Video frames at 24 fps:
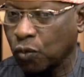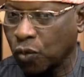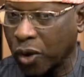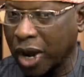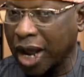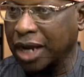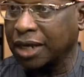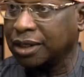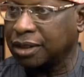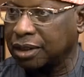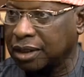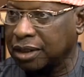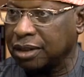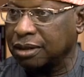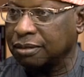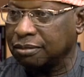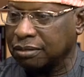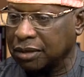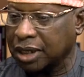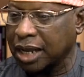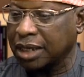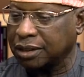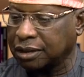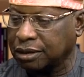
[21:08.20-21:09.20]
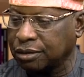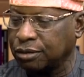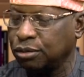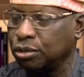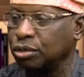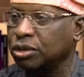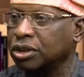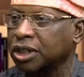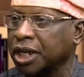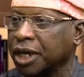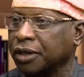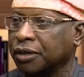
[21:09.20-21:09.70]
Where there is
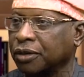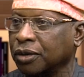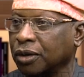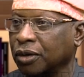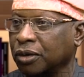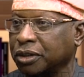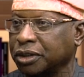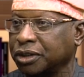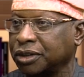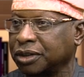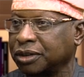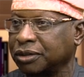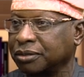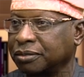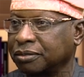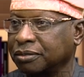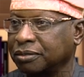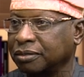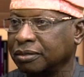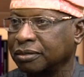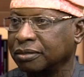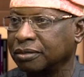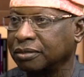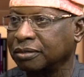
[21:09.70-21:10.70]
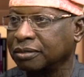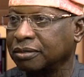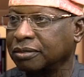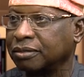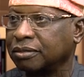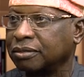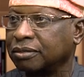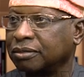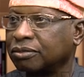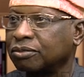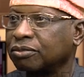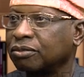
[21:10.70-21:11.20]
good technology.
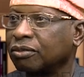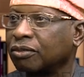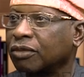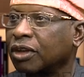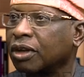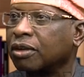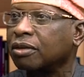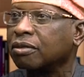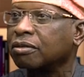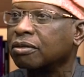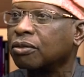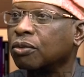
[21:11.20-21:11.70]
150,